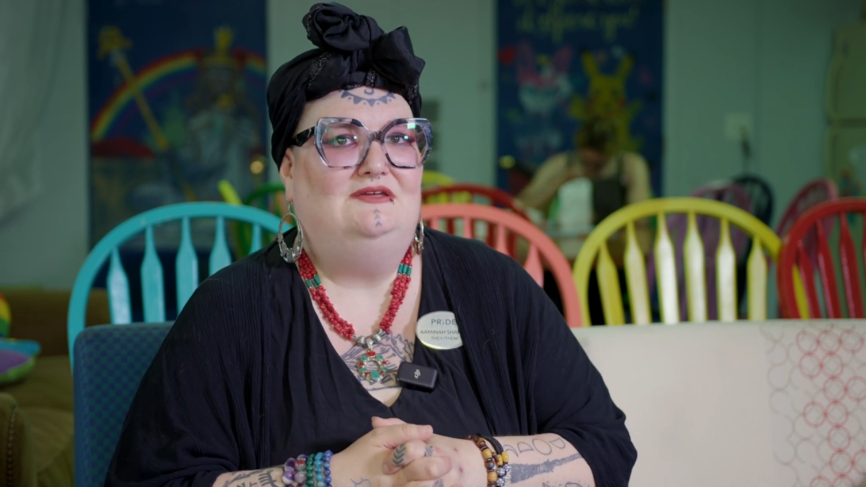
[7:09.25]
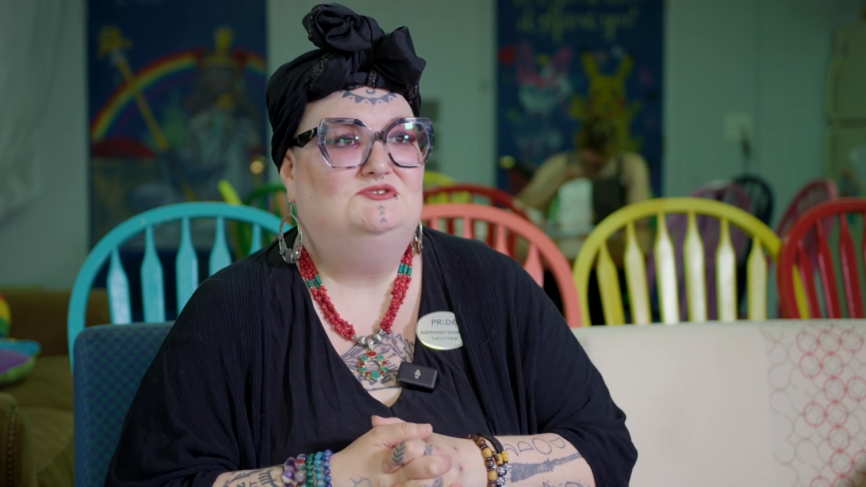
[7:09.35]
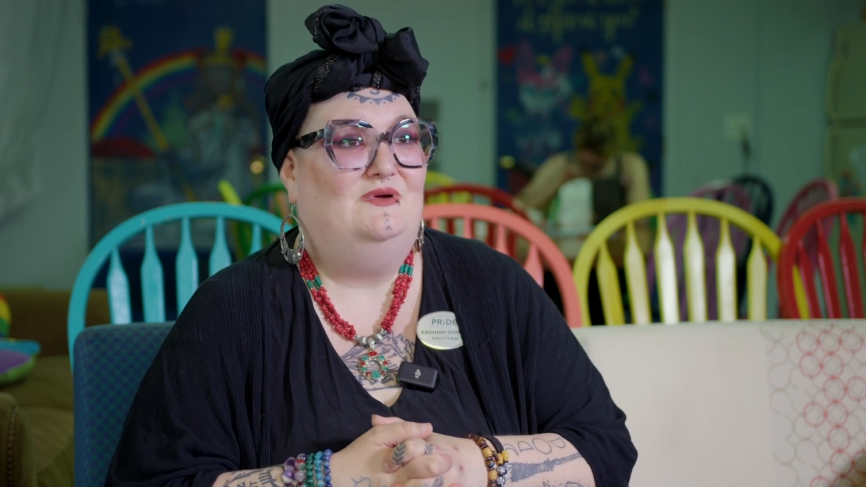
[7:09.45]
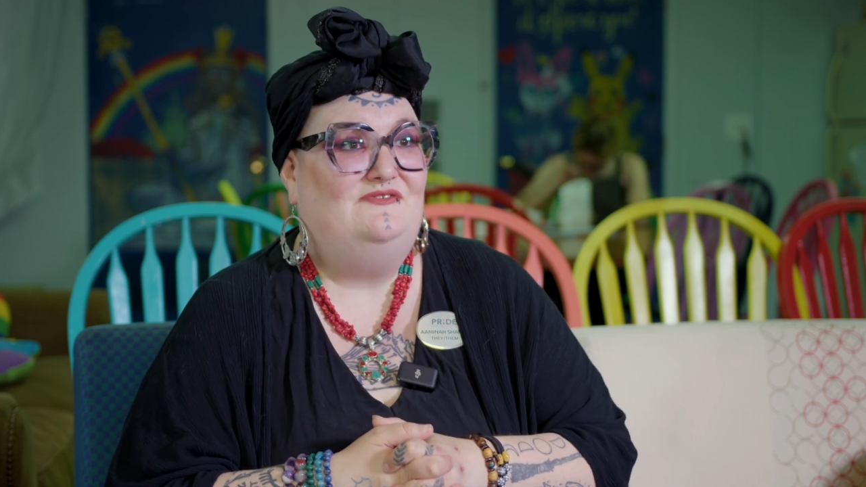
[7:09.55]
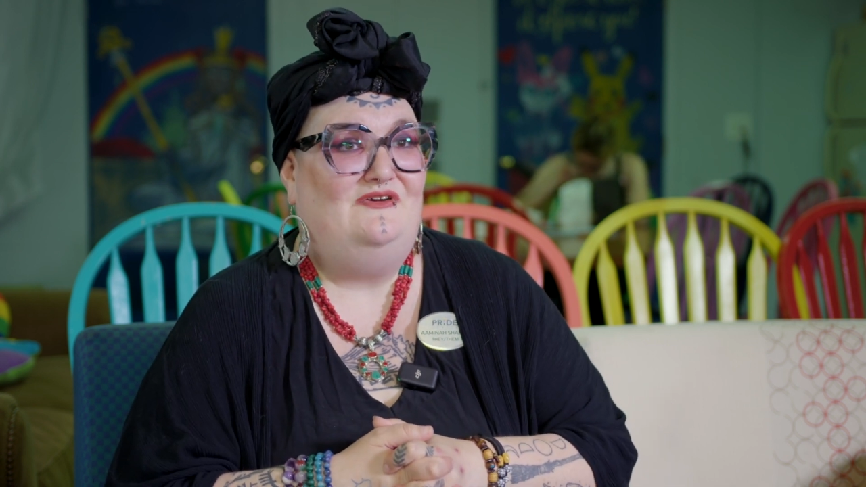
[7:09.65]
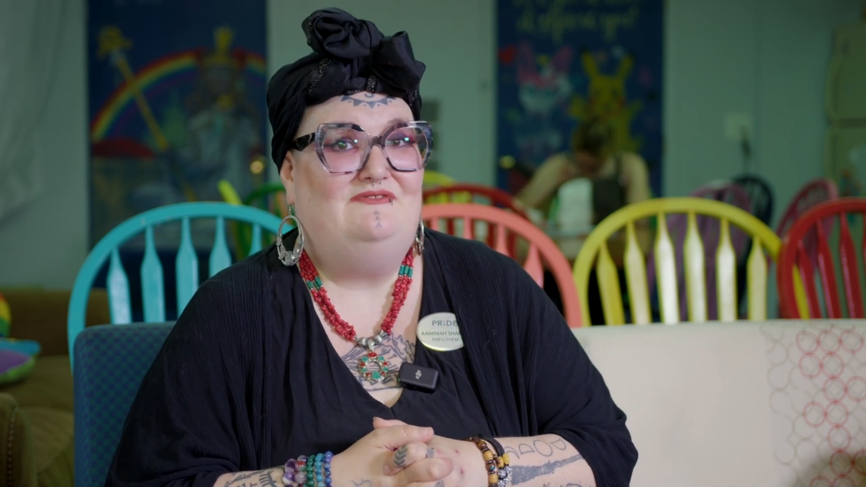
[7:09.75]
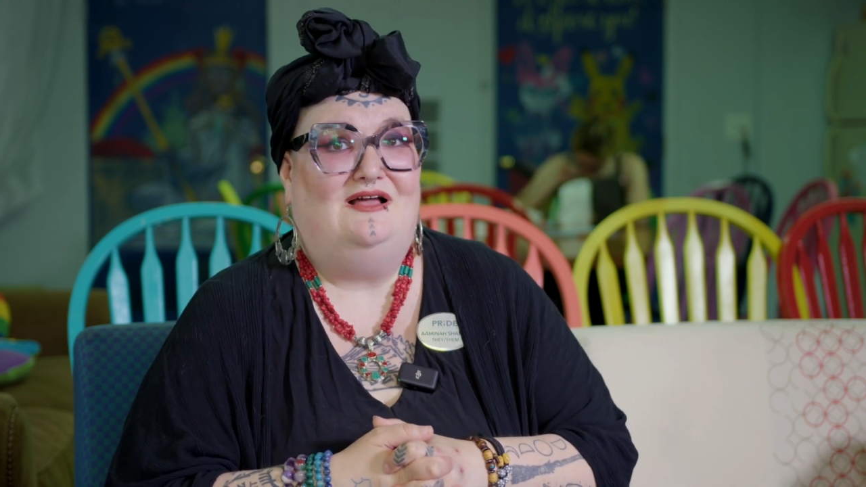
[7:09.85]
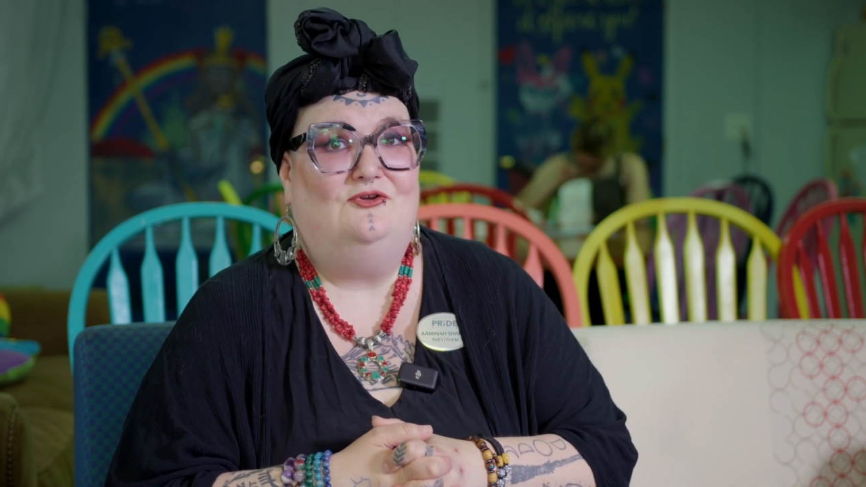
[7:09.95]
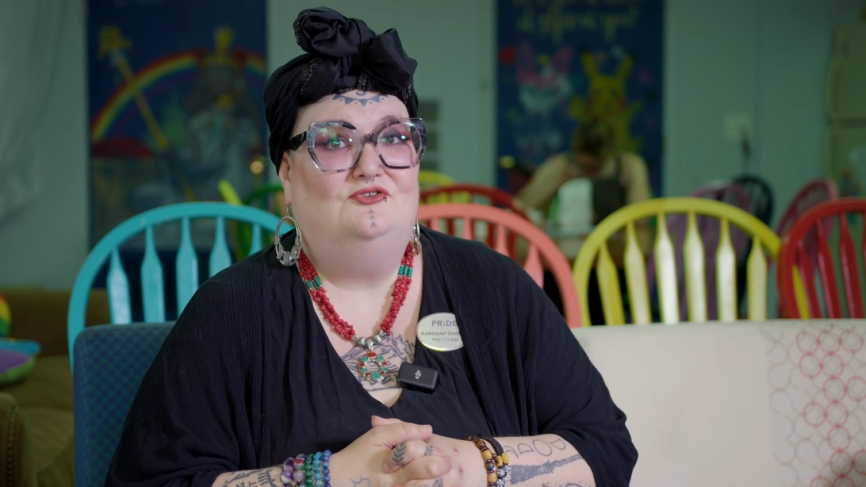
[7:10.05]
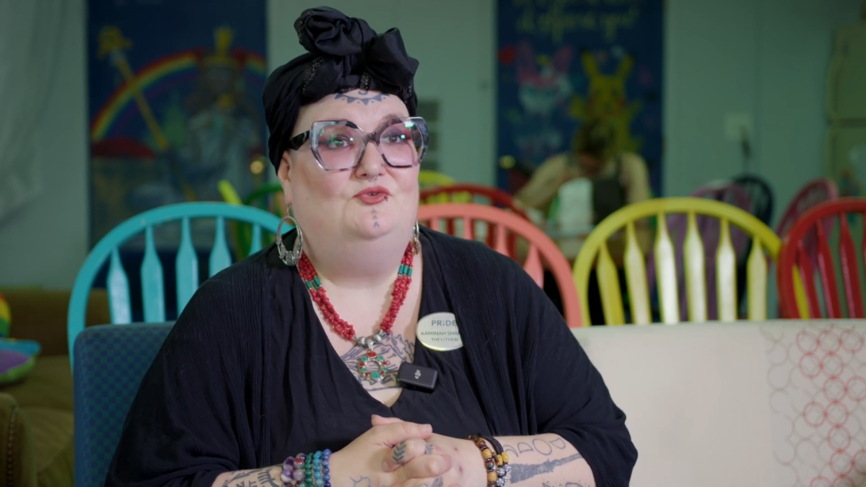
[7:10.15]

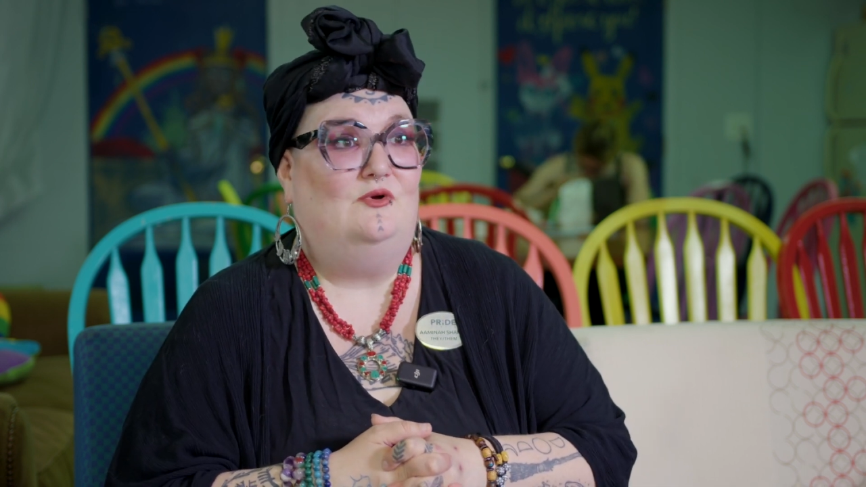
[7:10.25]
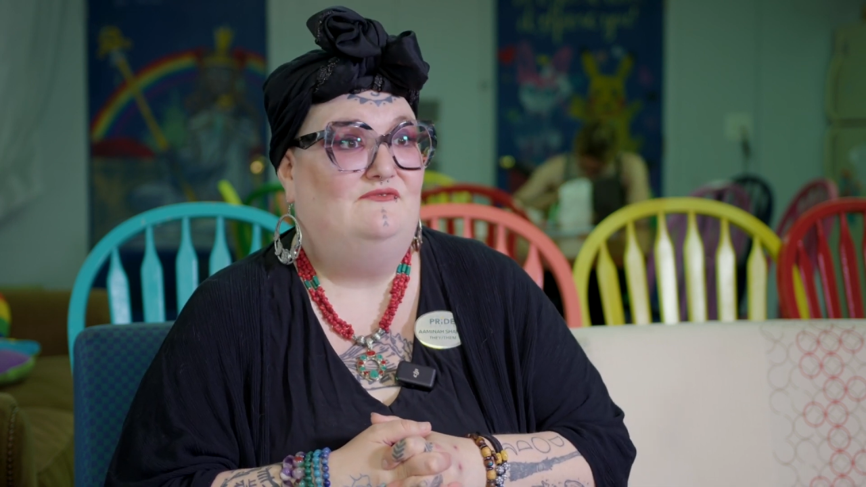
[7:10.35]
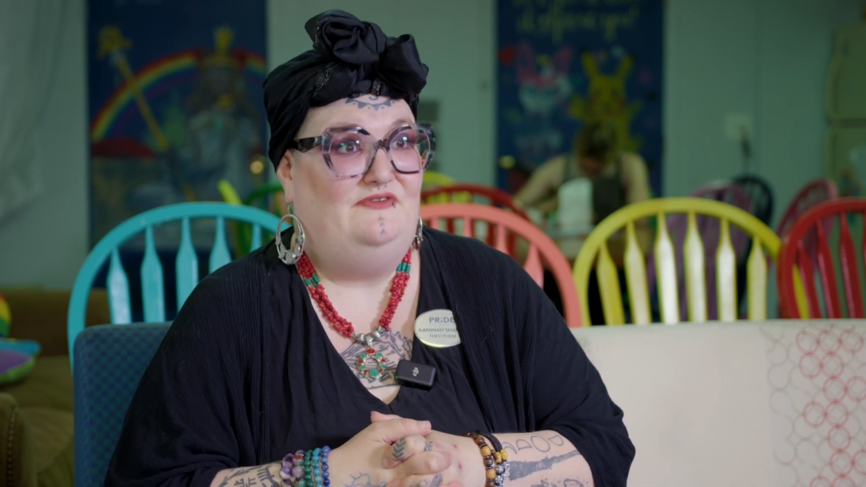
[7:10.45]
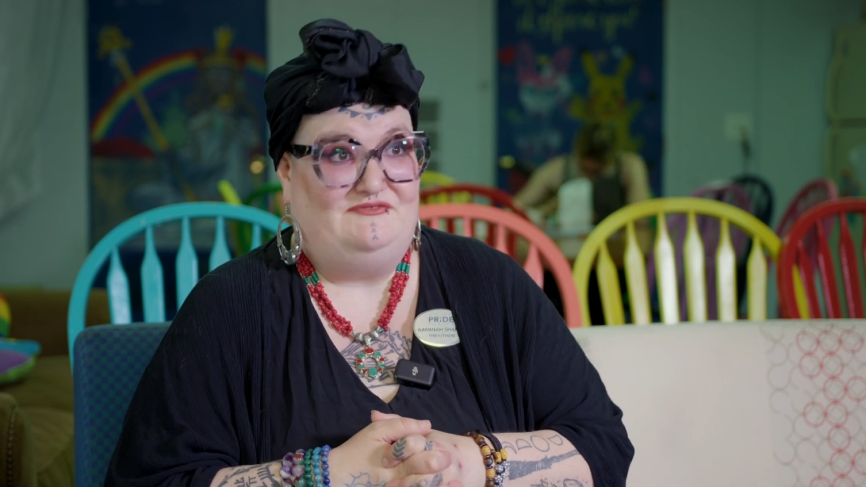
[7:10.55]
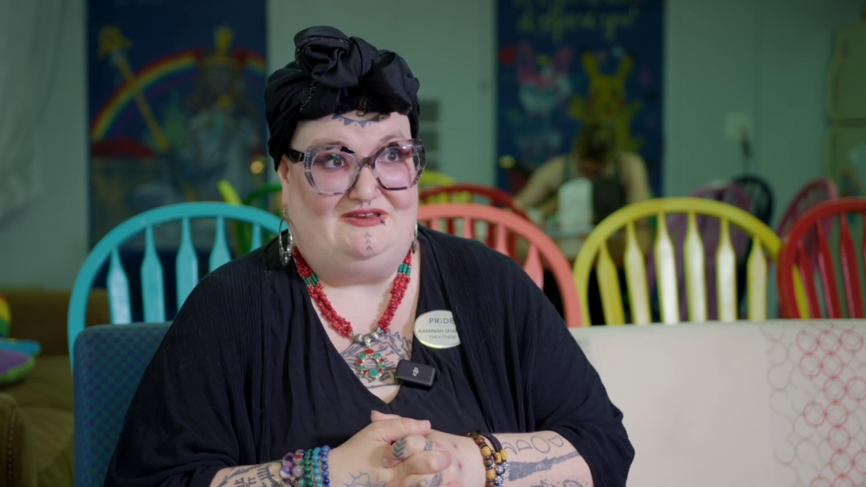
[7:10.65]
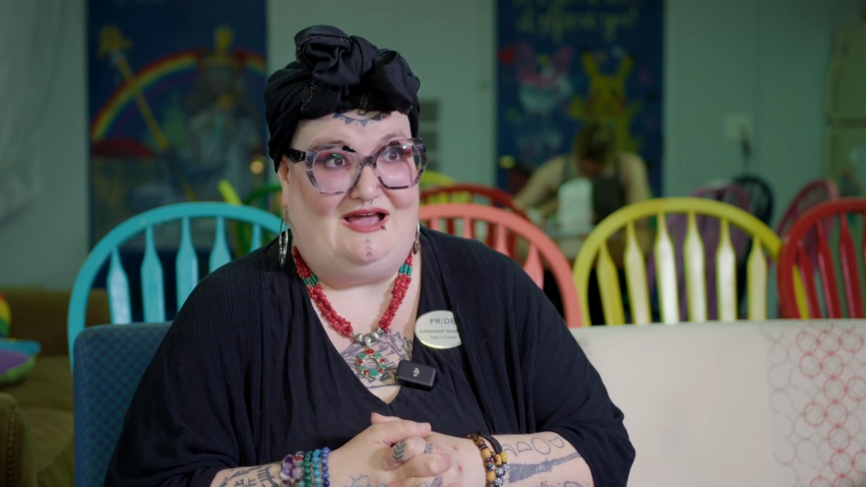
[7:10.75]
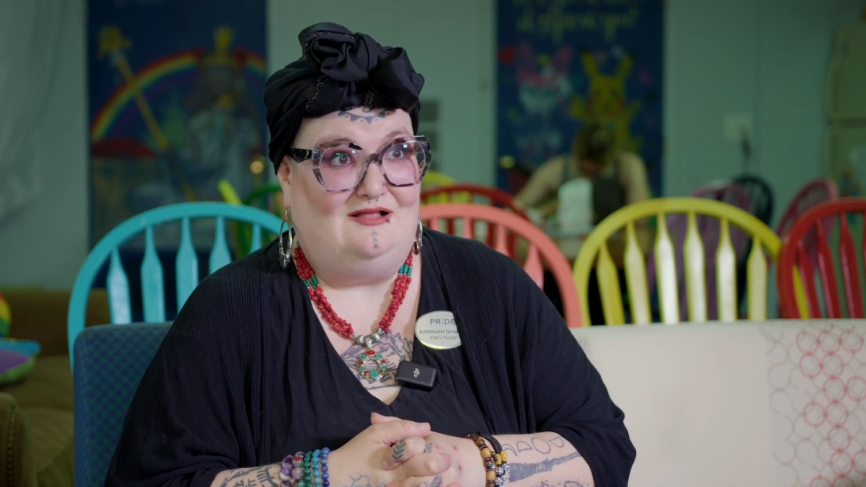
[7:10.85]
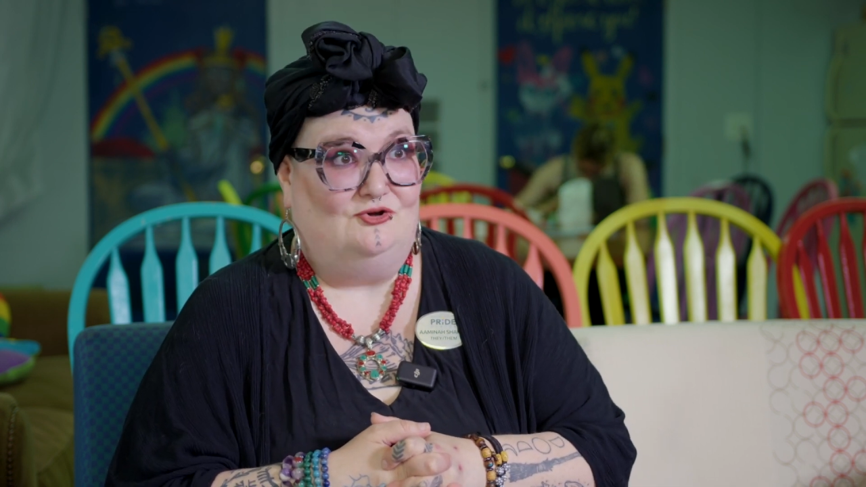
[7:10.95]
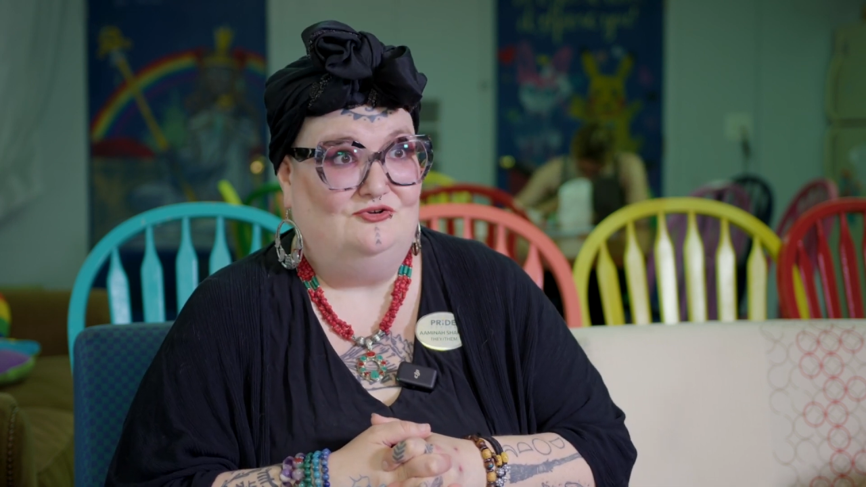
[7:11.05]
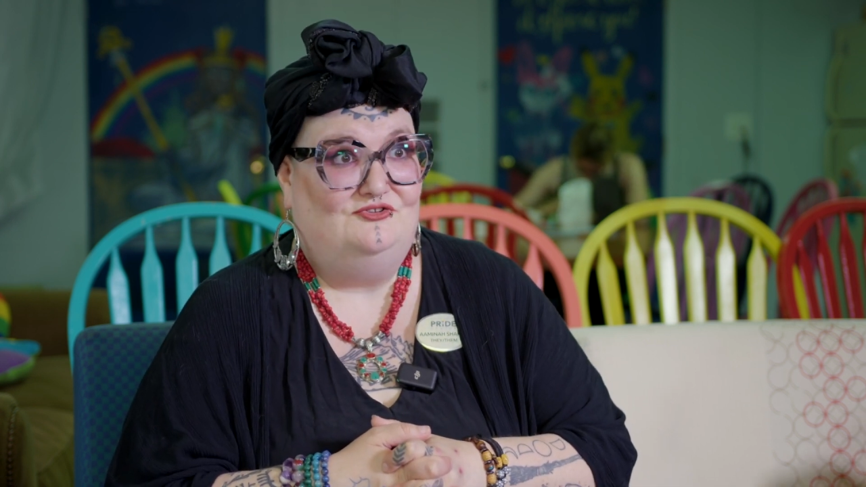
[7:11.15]
$25 or
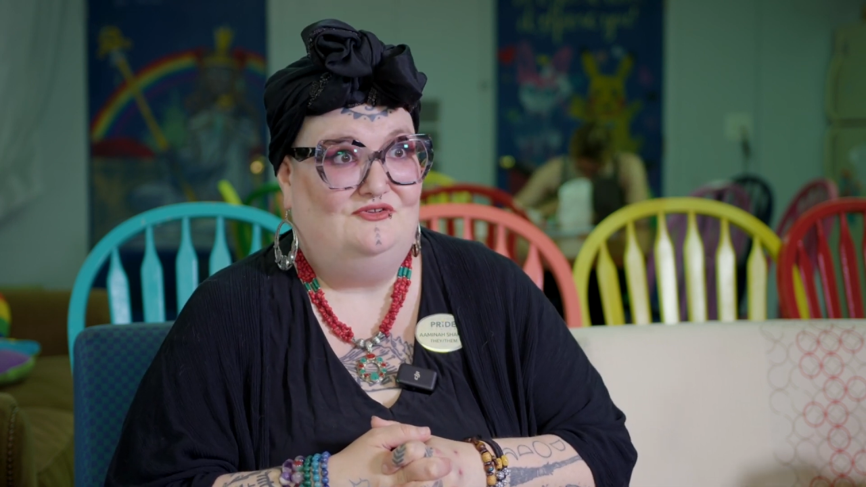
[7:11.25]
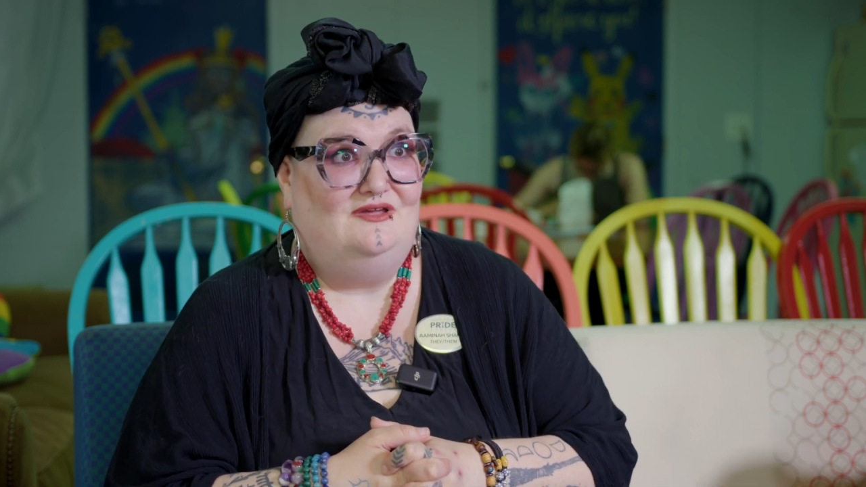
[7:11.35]
$50